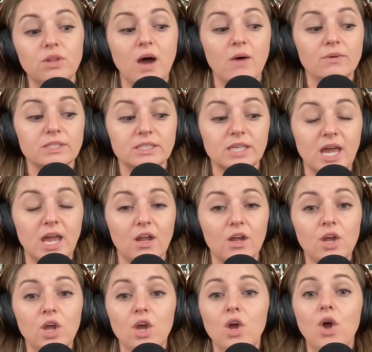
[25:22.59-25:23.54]
That was
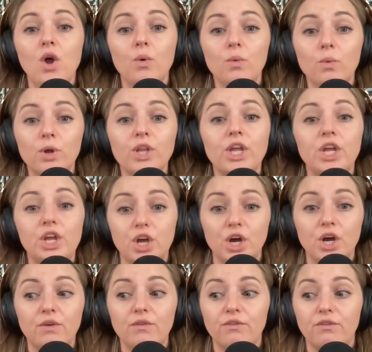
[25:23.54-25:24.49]
like really
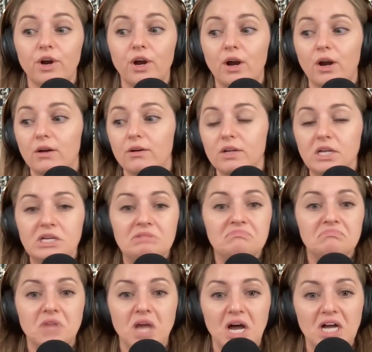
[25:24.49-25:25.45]
good for
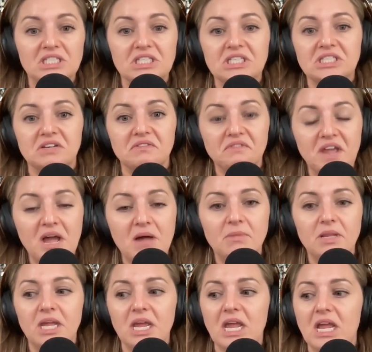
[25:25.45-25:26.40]
us as a
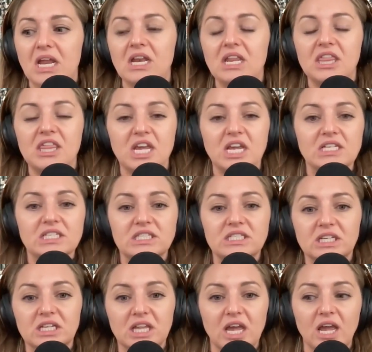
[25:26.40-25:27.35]
family and
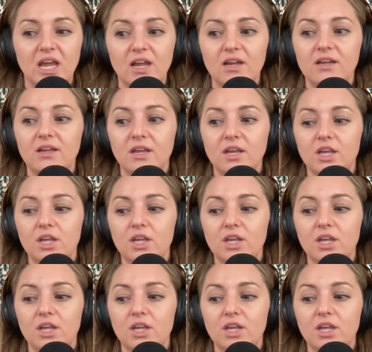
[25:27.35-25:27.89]
things to like,